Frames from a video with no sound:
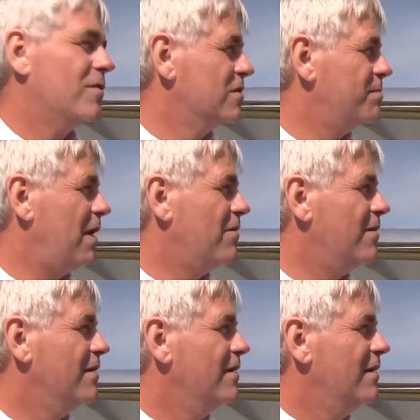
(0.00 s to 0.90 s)
horsepower,
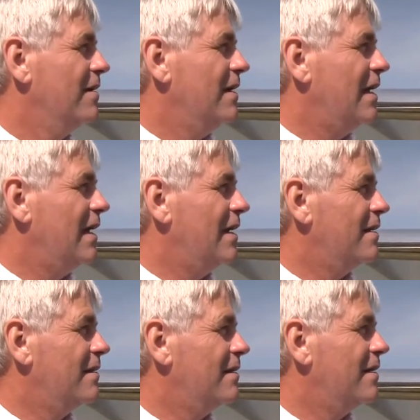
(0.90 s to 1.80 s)

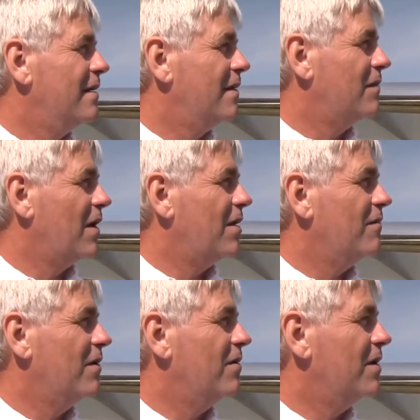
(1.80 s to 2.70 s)
and uh, they've got a
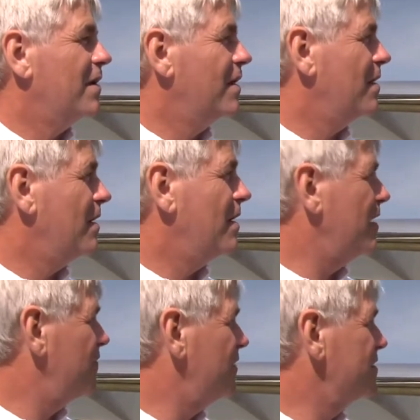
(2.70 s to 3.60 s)
very
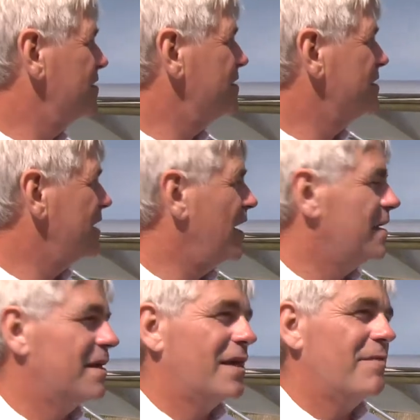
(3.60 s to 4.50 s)
efficient
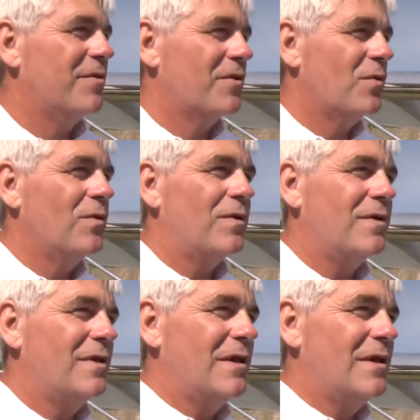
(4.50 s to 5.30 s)
design to keep it cool.